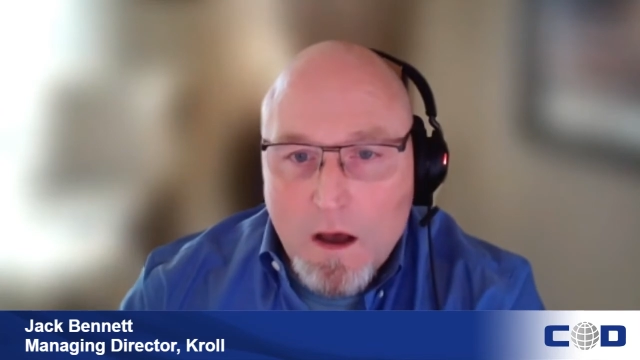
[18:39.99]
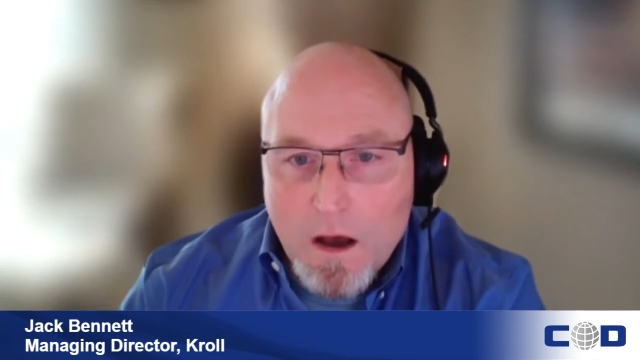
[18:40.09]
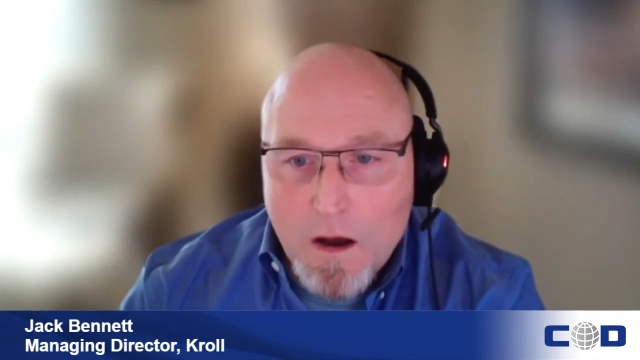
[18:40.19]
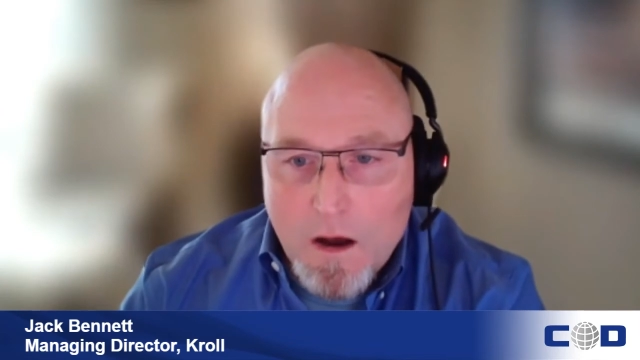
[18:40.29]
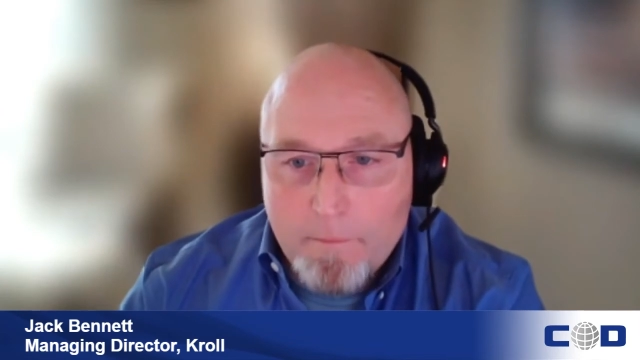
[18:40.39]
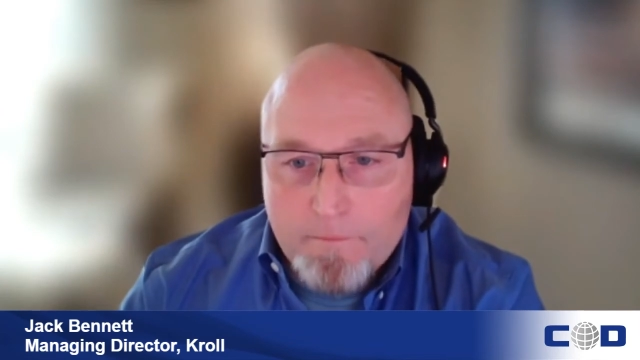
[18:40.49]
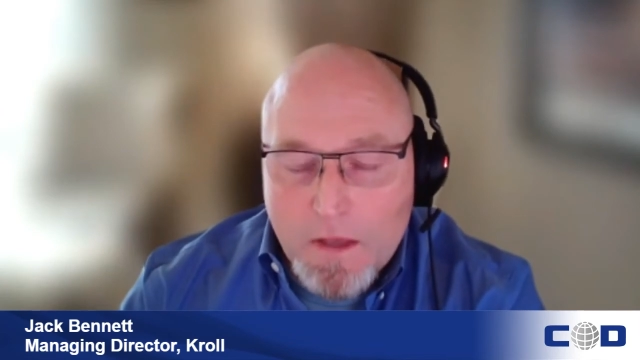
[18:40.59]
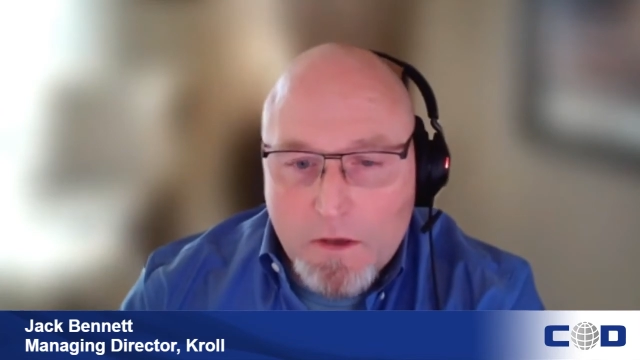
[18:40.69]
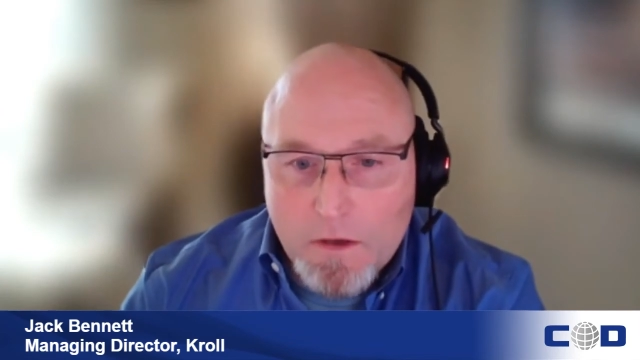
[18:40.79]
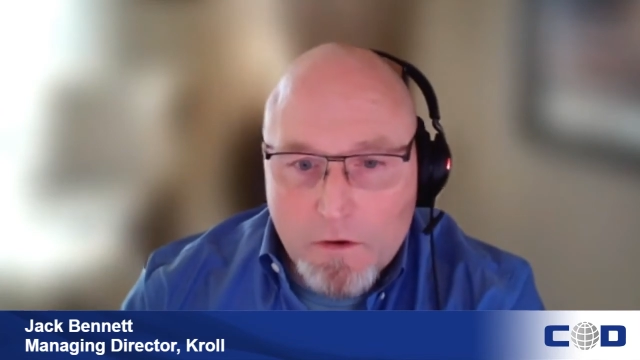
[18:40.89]

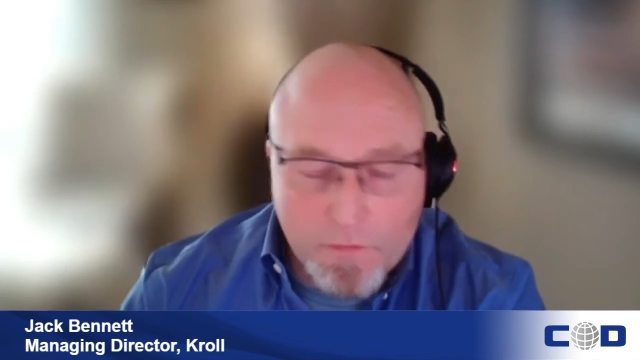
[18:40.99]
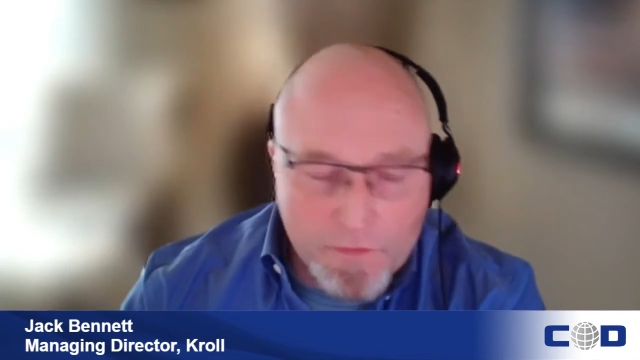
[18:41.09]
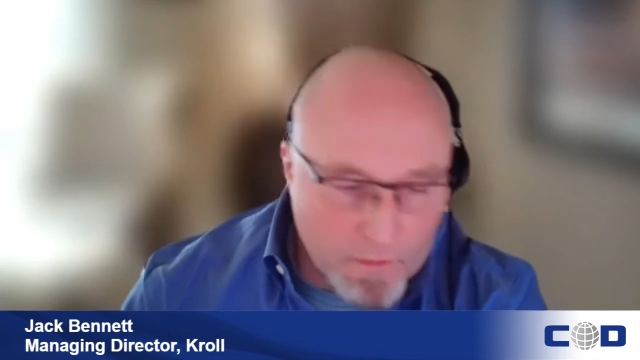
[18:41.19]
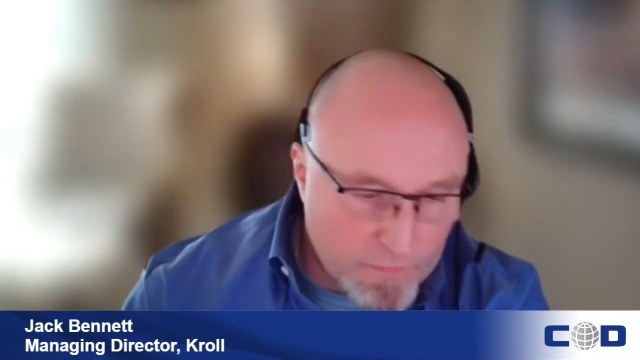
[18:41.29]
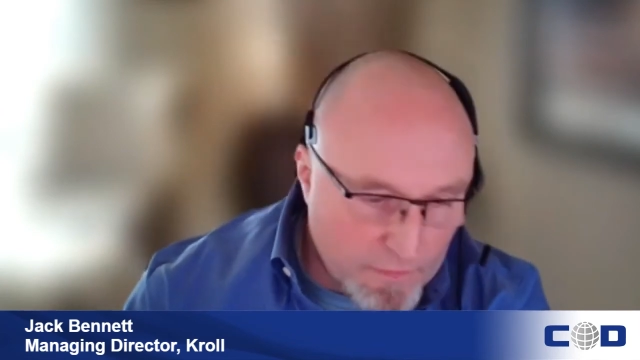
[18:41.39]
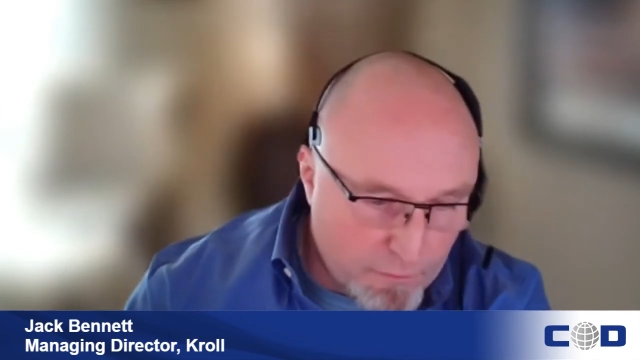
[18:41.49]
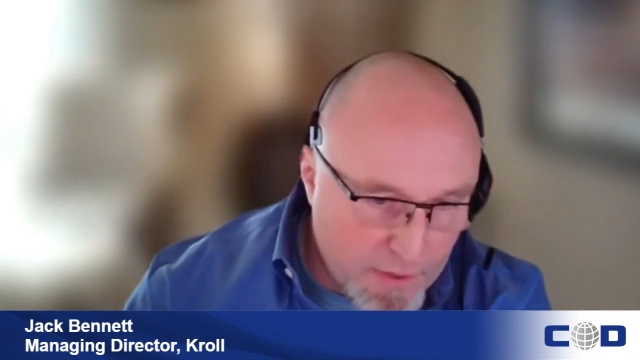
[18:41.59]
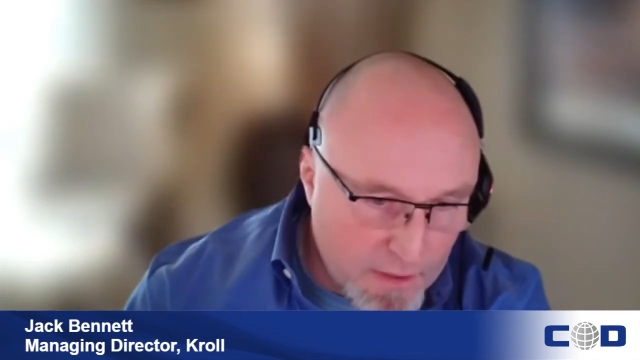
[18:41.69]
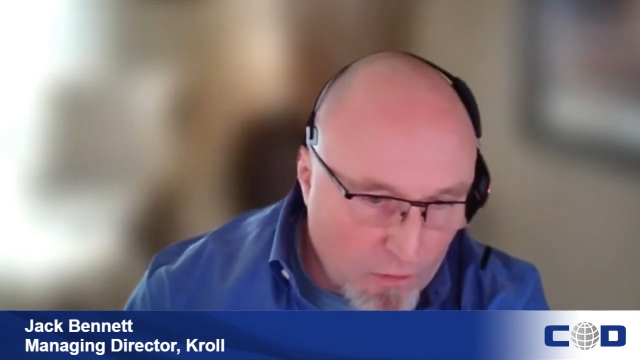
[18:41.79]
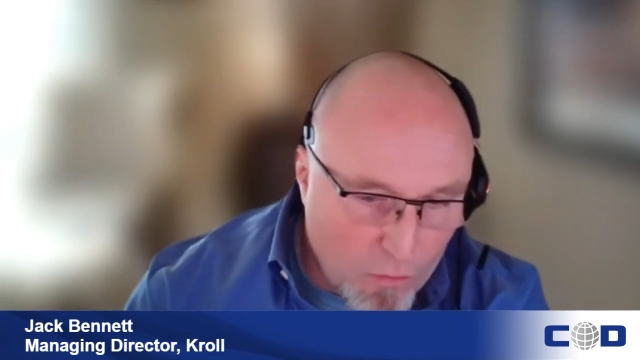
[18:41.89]
There have
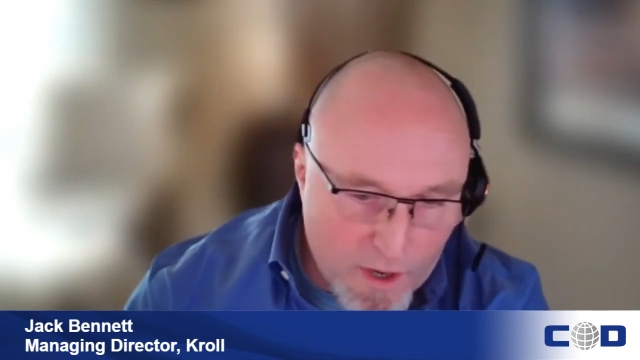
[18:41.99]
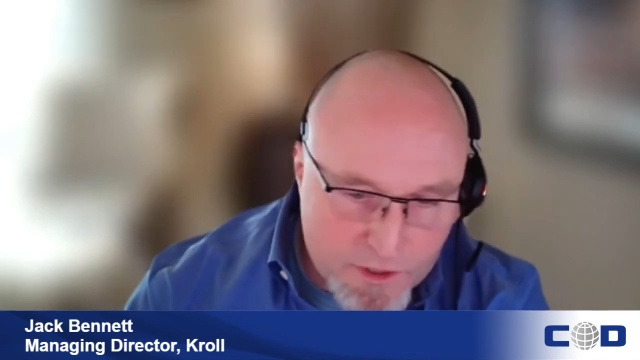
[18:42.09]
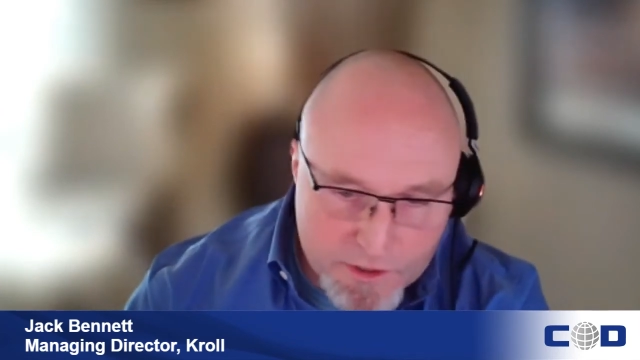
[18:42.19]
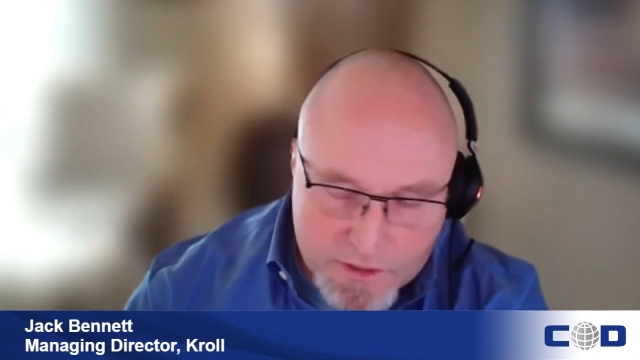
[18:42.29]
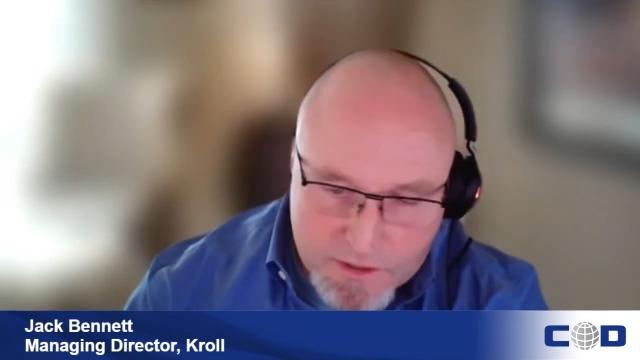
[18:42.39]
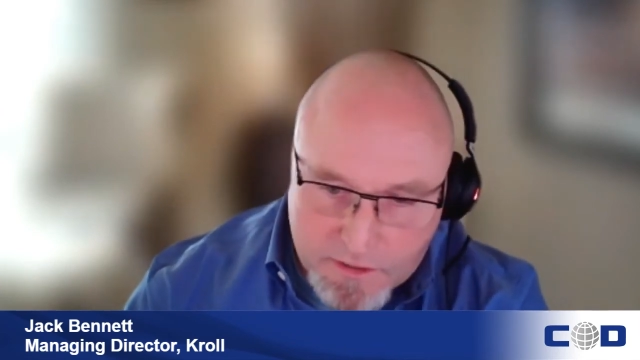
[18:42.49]
been questions,